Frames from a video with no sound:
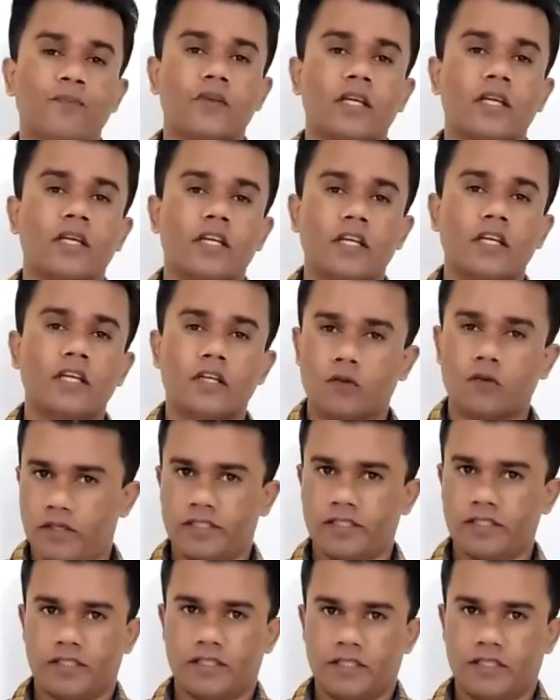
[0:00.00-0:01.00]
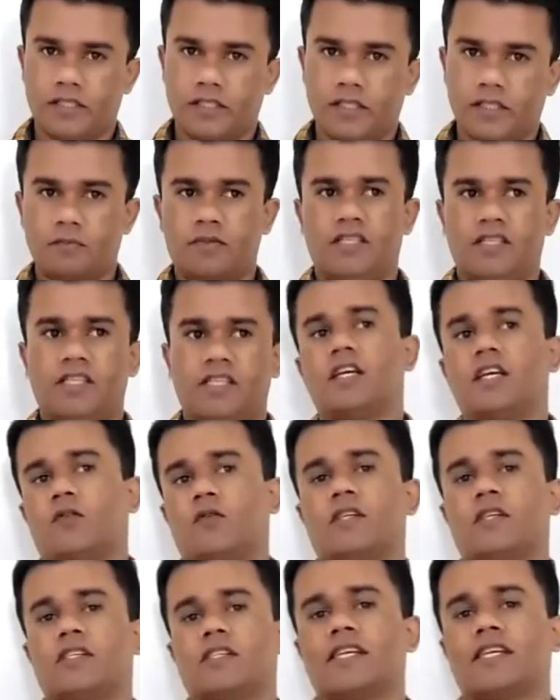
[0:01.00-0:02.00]
liquid. Pa
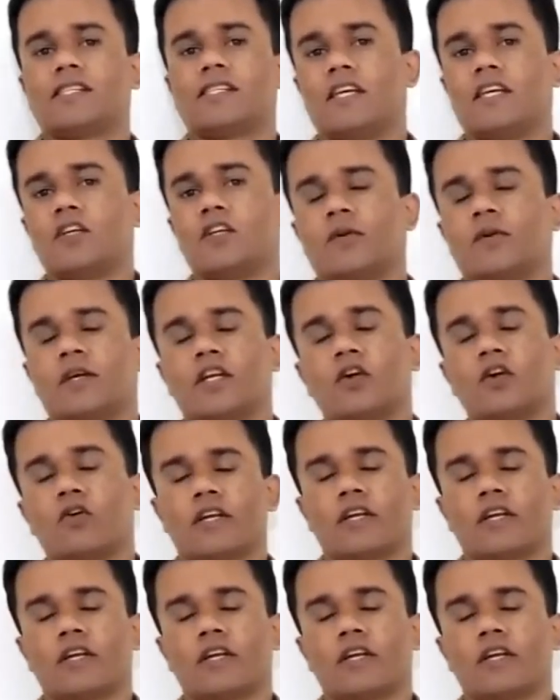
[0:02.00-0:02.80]
equals Xa into P naught.